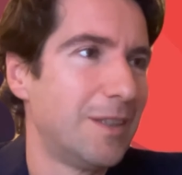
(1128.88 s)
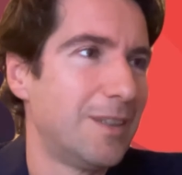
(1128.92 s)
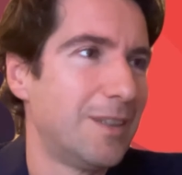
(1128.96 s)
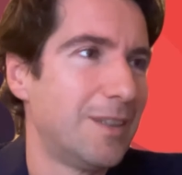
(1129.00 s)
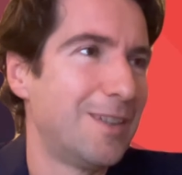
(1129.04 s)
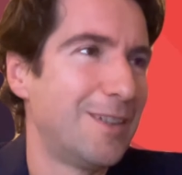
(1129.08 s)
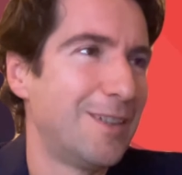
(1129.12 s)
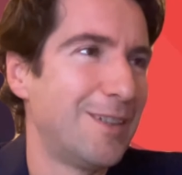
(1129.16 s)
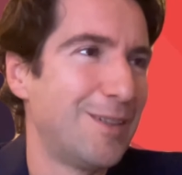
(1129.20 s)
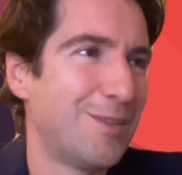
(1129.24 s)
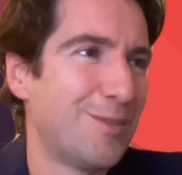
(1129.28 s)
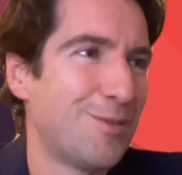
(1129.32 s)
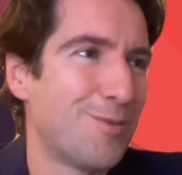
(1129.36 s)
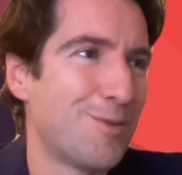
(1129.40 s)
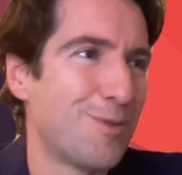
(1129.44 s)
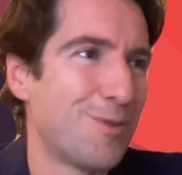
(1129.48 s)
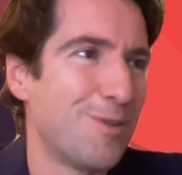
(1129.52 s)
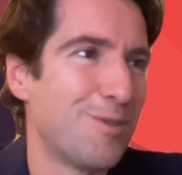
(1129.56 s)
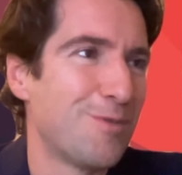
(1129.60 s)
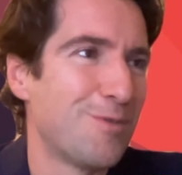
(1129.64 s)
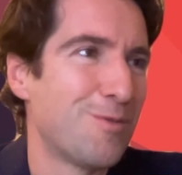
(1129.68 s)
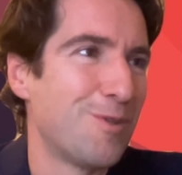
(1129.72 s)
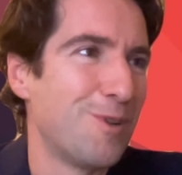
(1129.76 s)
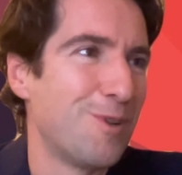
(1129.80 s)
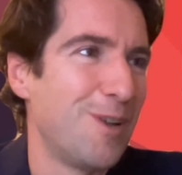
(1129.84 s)
uh,
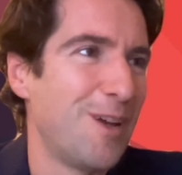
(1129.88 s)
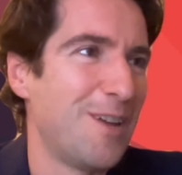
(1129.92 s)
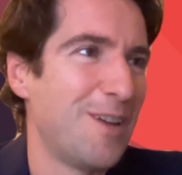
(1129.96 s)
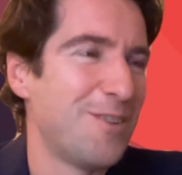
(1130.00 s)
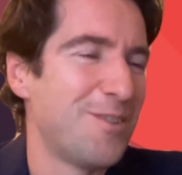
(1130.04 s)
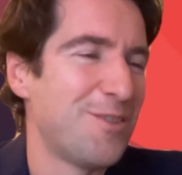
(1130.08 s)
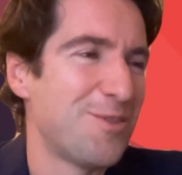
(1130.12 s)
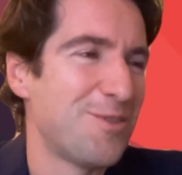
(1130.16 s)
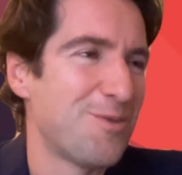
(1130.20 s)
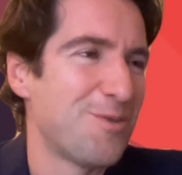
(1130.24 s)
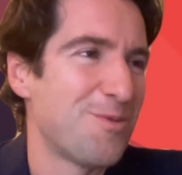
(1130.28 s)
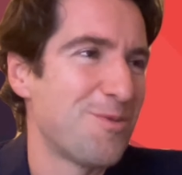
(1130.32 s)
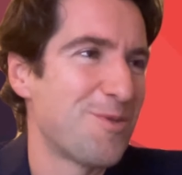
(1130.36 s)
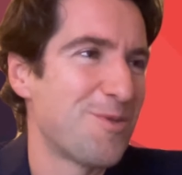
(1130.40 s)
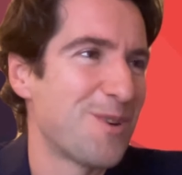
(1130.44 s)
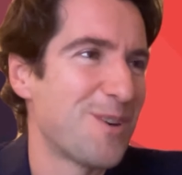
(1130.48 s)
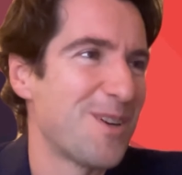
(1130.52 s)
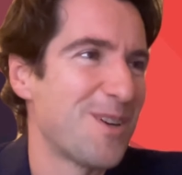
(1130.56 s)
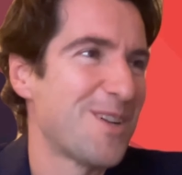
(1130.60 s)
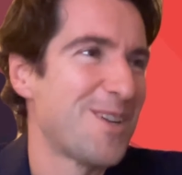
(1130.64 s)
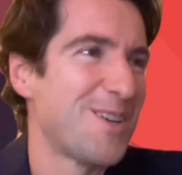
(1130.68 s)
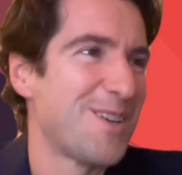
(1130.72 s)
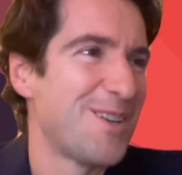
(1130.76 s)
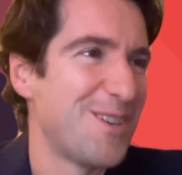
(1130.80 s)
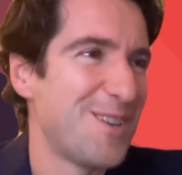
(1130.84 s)
for for lunch
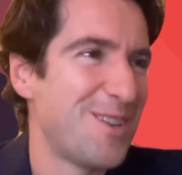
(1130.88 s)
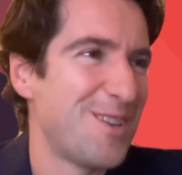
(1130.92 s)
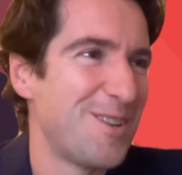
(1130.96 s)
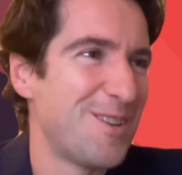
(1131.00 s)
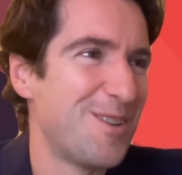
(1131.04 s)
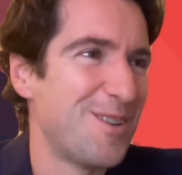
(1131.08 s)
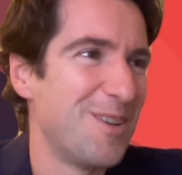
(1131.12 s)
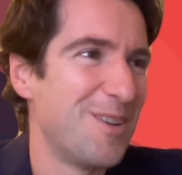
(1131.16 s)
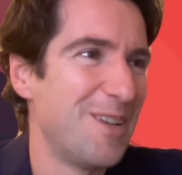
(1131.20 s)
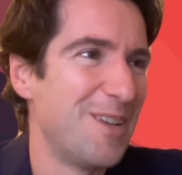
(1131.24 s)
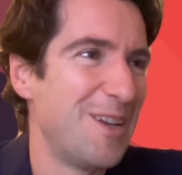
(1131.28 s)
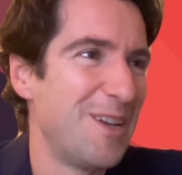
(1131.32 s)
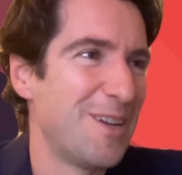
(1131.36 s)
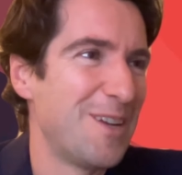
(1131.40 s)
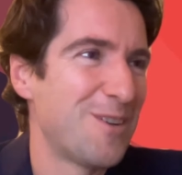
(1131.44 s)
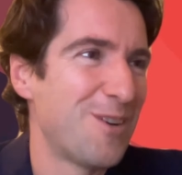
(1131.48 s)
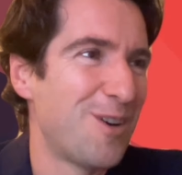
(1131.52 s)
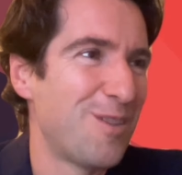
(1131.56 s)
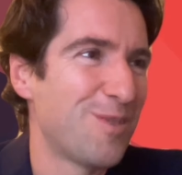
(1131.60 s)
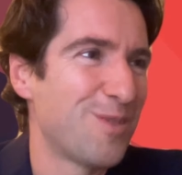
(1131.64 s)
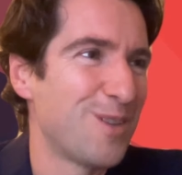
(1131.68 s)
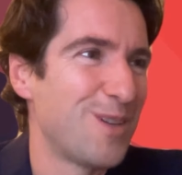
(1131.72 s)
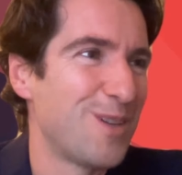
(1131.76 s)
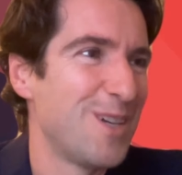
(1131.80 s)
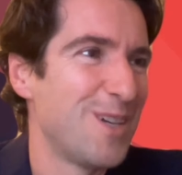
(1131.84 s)
or you know a late
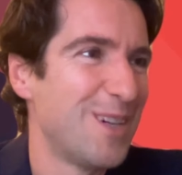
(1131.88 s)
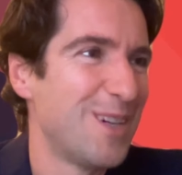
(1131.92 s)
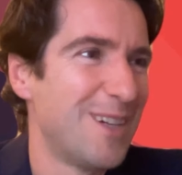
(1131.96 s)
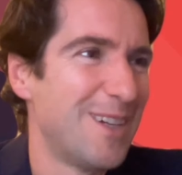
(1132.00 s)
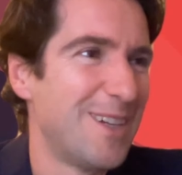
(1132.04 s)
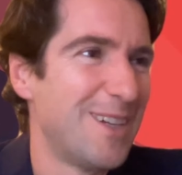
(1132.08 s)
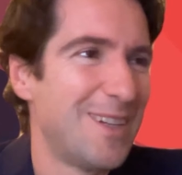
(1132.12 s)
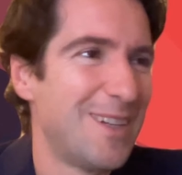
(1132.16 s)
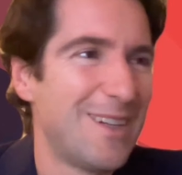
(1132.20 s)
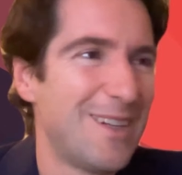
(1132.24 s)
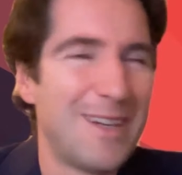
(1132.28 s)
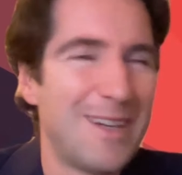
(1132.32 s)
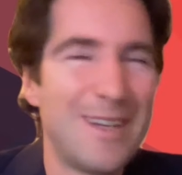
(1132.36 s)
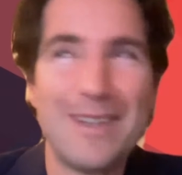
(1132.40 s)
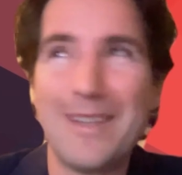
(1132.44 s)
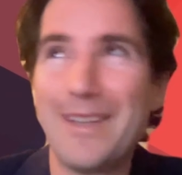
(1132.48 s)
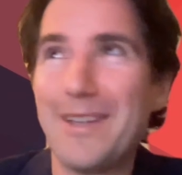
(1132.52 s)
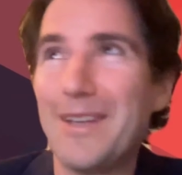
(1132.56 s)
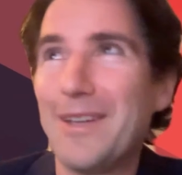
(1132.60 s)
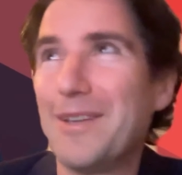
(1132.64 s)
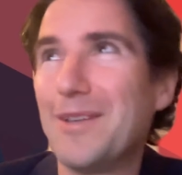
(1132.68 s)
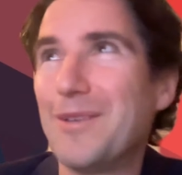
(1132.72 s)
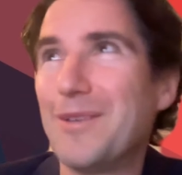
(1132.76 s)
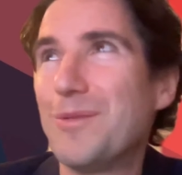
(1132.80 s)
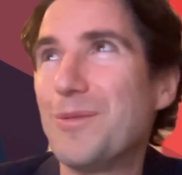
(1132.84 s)
coffee, and
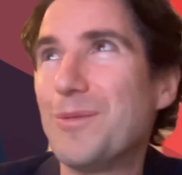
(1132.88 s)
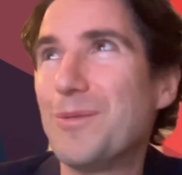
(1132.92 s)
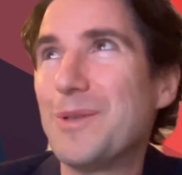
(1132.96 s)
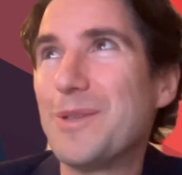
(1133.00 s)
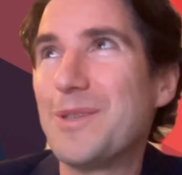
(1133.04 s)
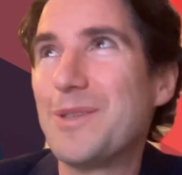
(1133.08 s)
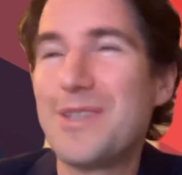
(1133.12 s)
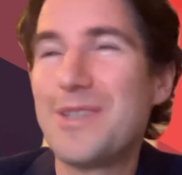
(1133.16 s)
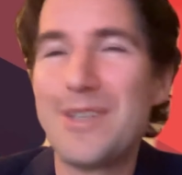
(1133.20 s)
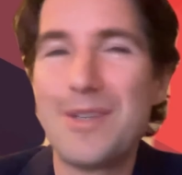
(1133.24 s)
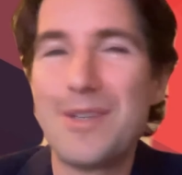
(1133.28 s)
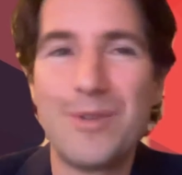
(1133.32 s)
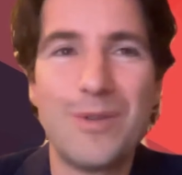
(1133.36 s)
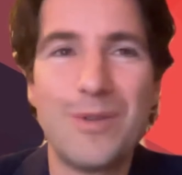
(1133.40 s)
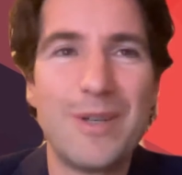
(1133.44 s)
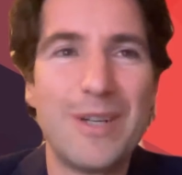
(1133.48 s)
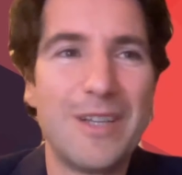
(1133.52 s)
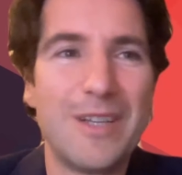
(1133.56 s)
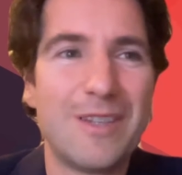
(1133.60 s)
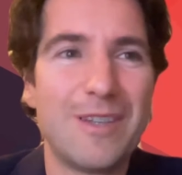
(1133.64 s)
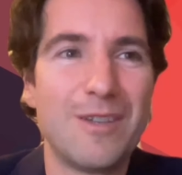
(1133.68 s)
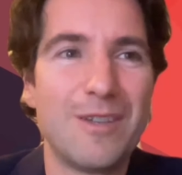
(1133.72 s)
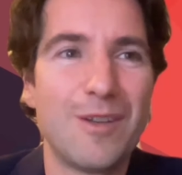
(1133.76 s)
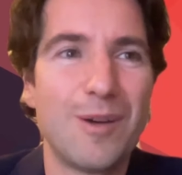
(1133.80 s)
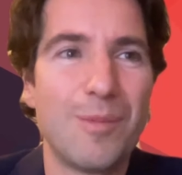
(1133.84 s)
then we'll see you
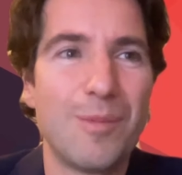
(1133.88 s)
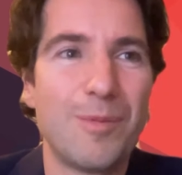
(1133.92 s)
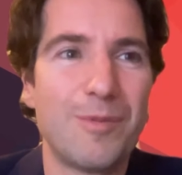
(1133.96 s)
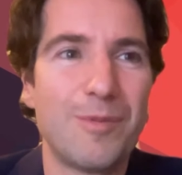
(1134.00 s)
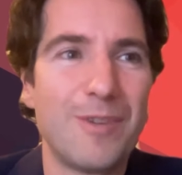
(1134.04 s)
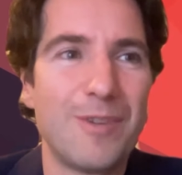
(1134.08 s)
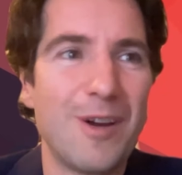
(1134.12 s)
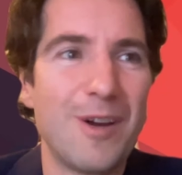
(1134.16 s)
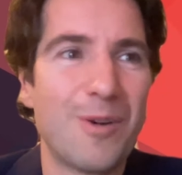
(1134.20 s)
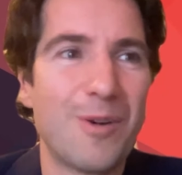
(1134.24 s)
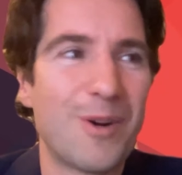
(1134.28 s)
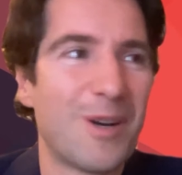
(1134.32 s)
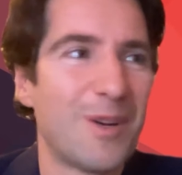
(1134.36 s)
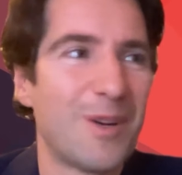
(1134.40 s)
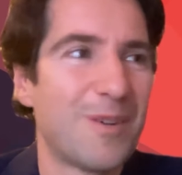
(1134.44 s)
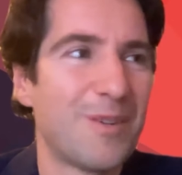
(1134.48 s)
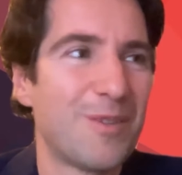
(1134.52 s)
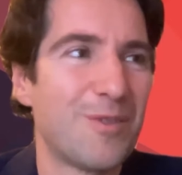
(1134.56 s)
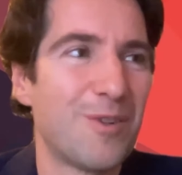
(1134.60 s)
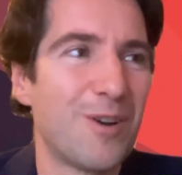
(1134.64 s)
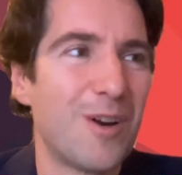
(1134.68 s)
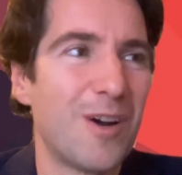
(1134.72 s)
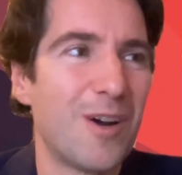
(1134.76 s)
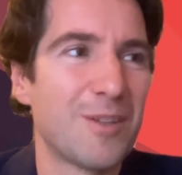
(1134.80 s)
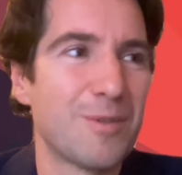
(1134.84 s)
at the top of the hour
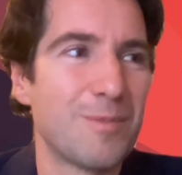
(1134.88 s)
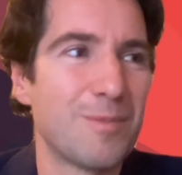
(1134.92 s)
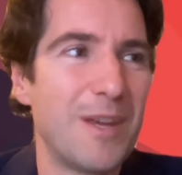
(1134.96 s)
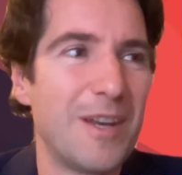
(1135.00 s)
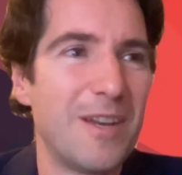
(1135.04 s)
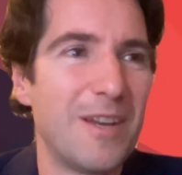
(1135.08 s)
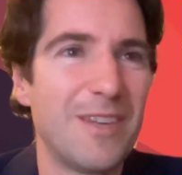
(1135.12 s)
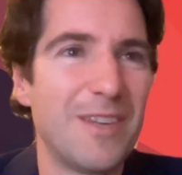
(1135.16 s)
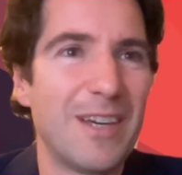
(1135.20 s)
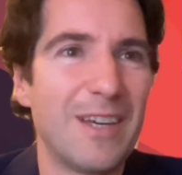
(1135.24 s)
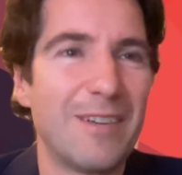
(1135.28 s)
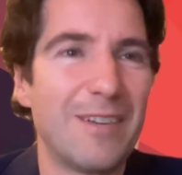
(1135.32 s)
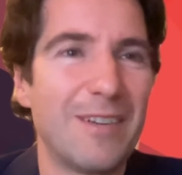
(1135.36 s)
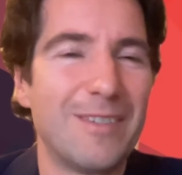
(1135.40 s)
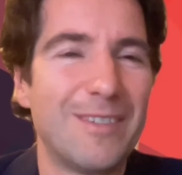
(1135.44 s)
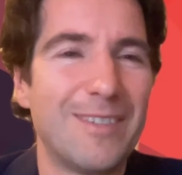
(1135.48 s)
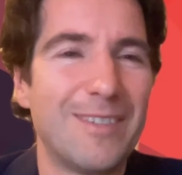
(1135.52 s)
for Ask Me Anything.